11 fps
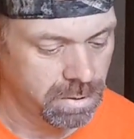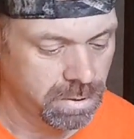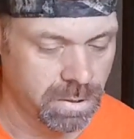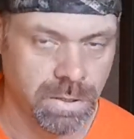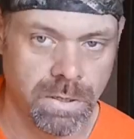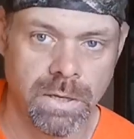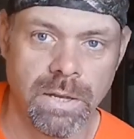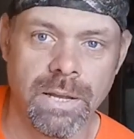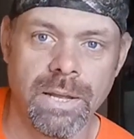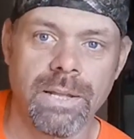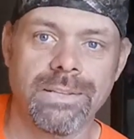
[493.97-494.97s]

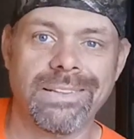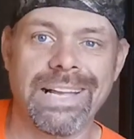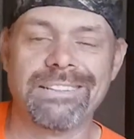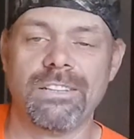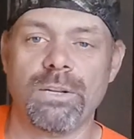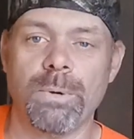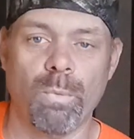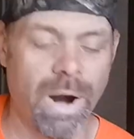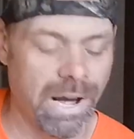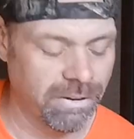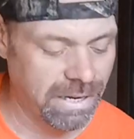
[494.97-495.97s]
the neck's a little bit
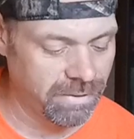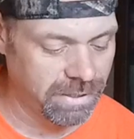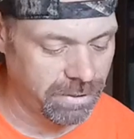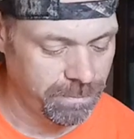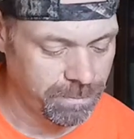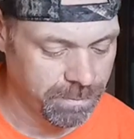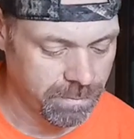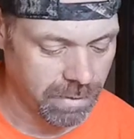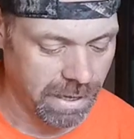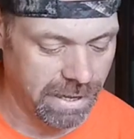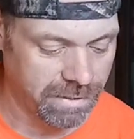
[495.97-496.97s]
wider down there,
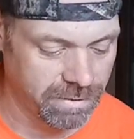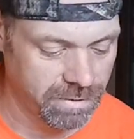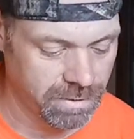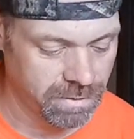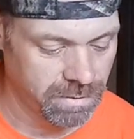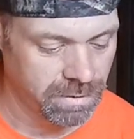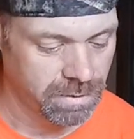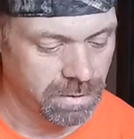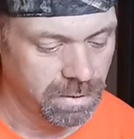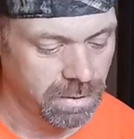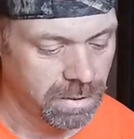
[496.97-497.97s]
and
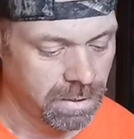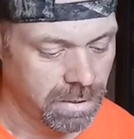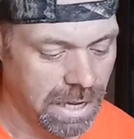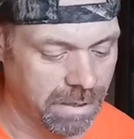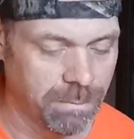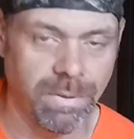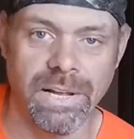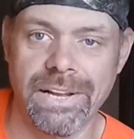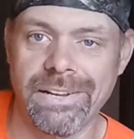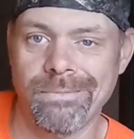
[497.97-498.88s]
I can play